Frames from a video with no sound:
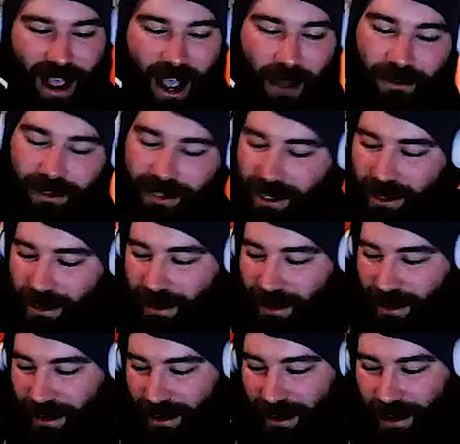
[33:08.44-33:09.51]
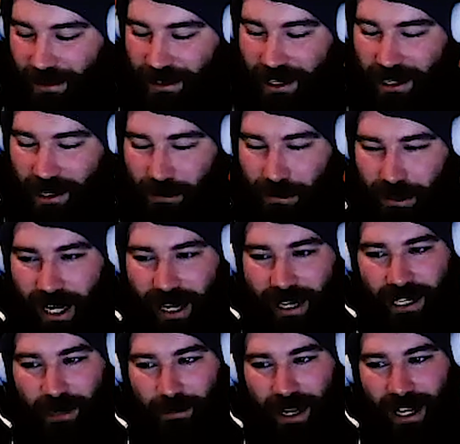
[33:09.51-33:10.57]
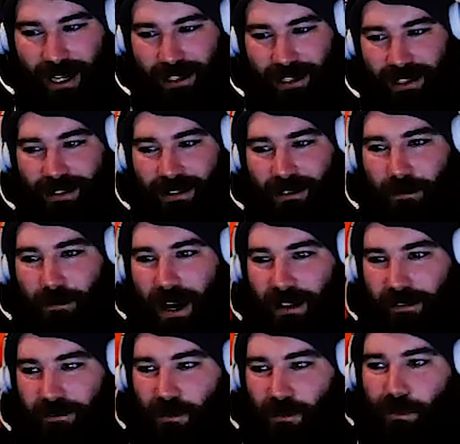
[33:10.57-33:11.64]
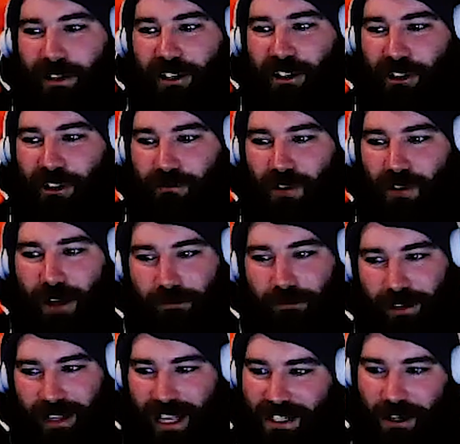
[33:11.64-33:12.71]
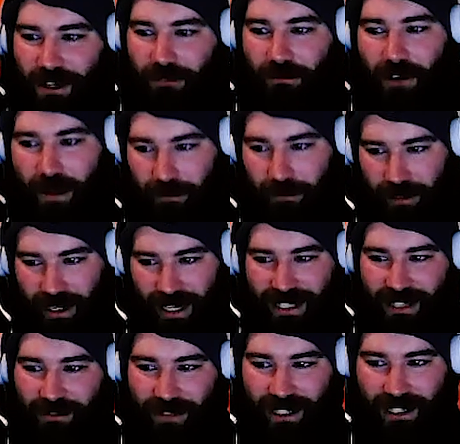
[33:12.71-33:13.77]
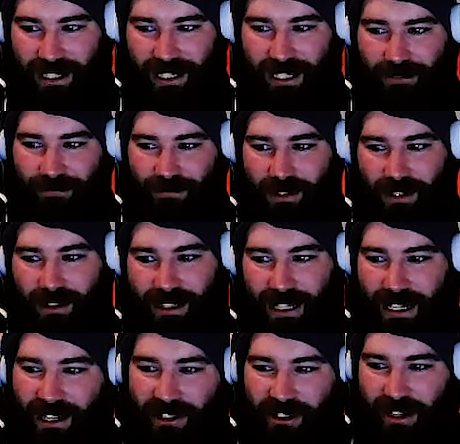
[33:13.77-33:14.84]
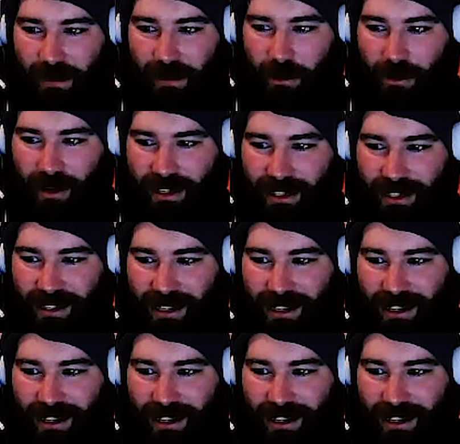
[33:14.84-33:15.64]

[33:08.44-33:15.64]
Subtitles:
I was gonna complain about the Battle of the Bridge rivalry. That's not a rivalry, is it really? Sydney GWS.